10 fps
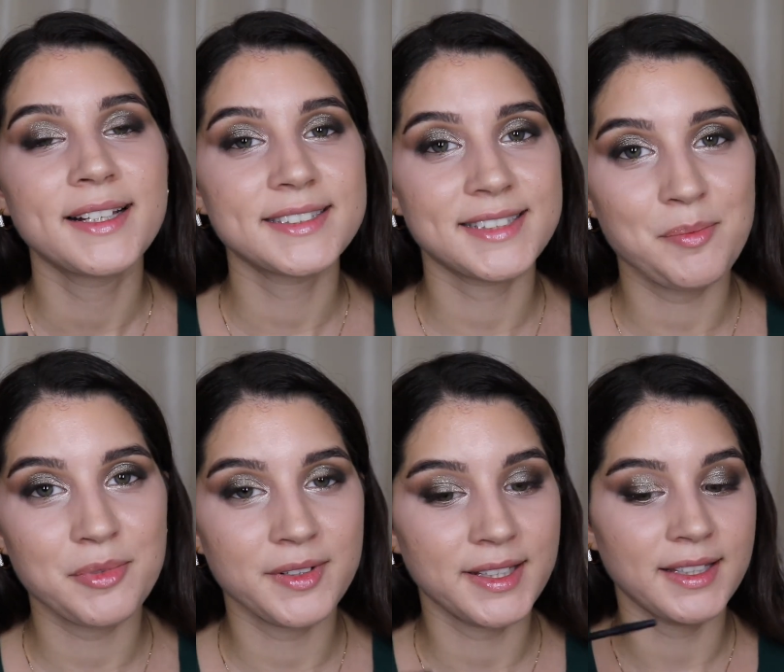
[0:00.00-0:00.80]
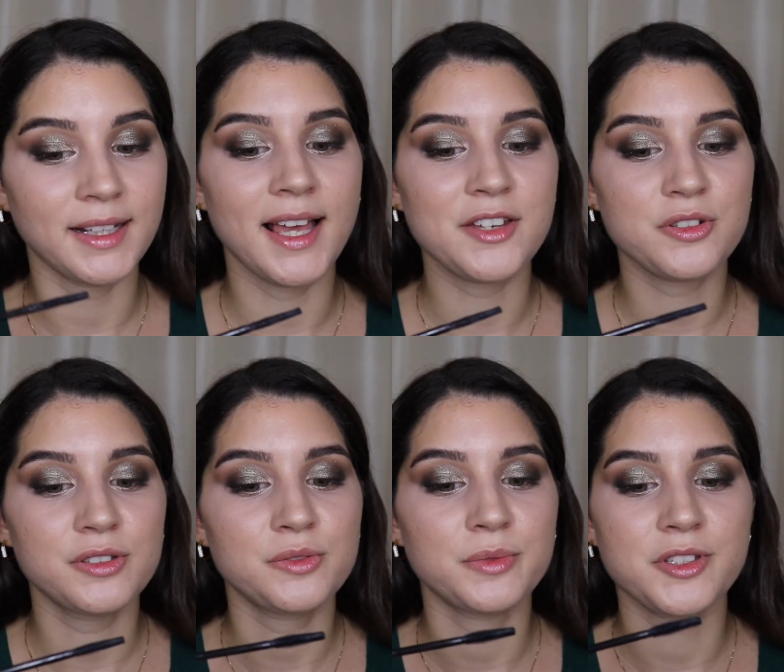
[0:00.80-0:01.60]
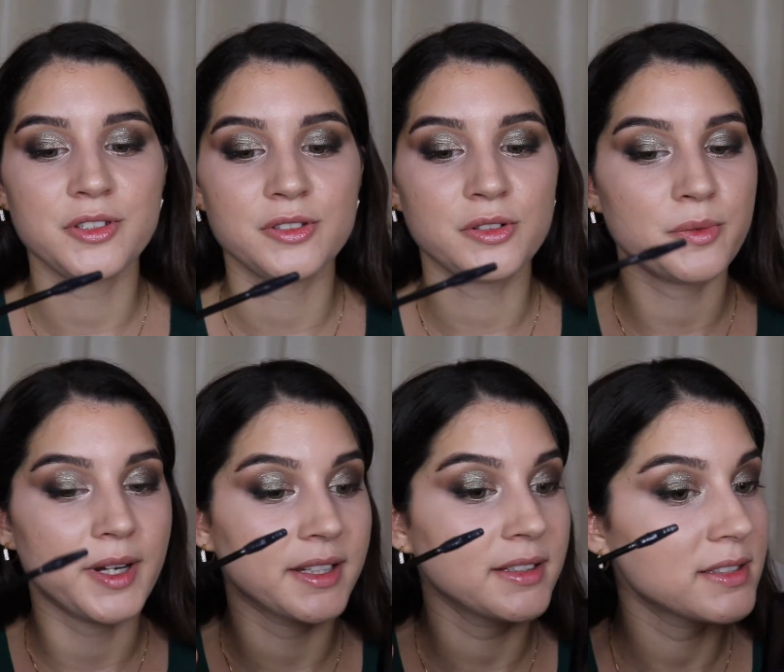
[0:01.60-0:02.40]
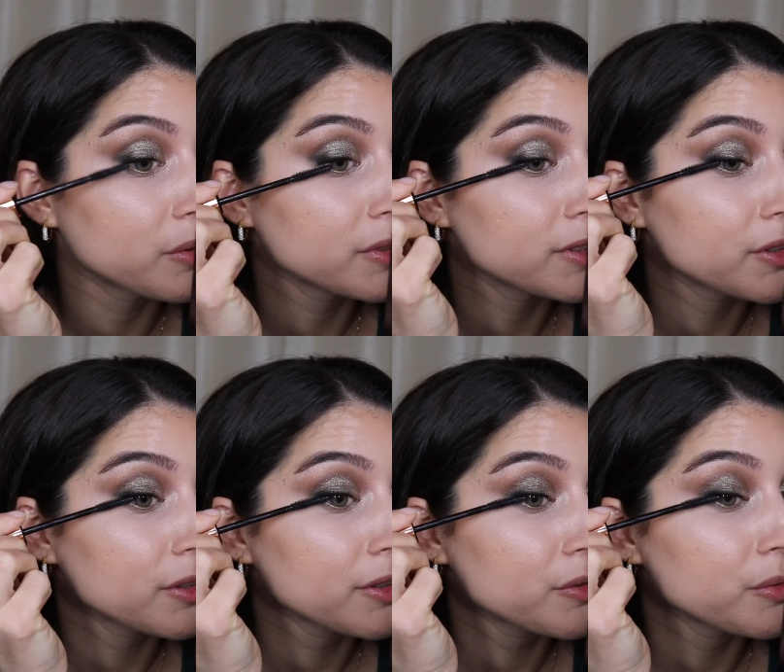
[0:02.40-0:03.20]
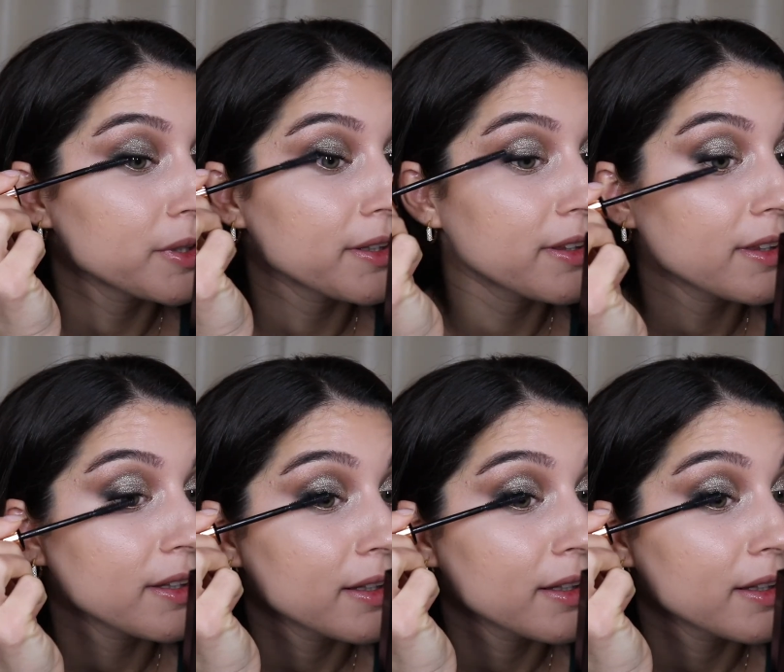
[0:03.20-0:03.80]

separate the lashes, which is great. So start with